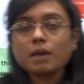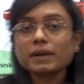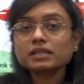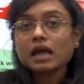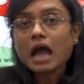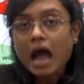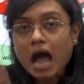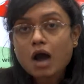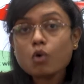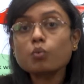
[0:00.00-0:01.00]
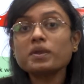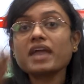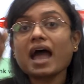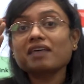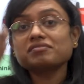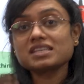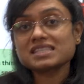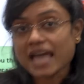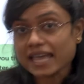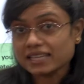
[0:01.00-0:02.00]
But how we have
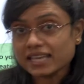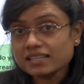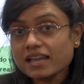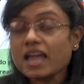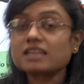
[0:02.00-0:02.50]
decided